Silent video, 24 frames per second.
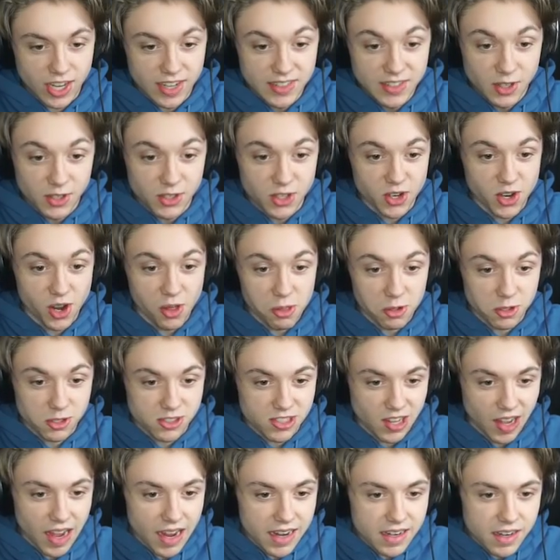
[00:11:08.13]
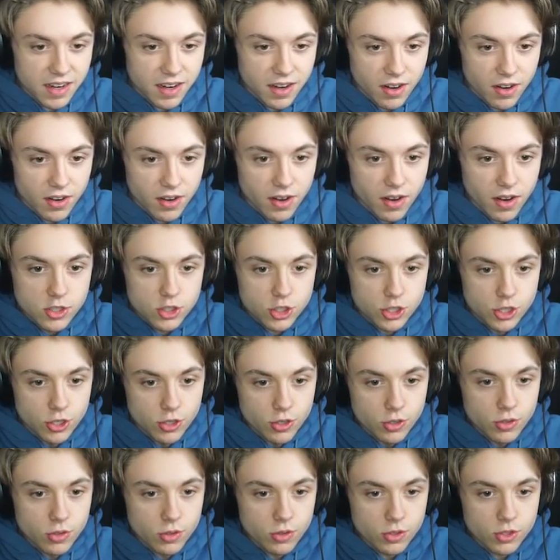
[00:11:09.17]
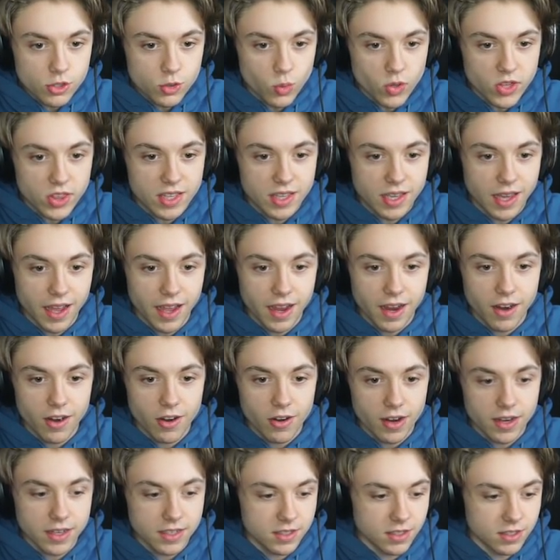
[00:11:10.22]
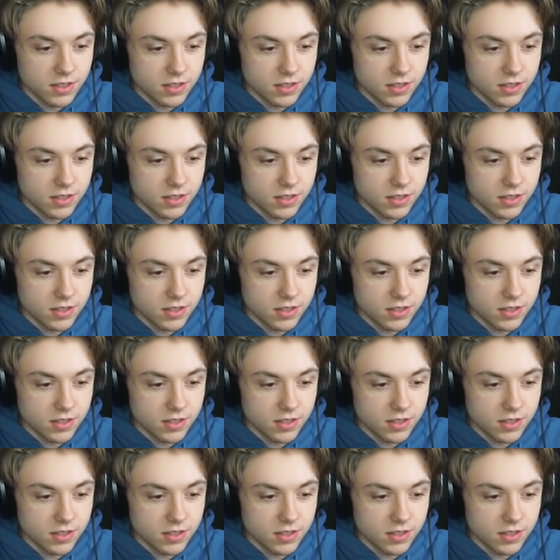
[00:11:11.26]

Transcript: like there's another sign here. Choose with care and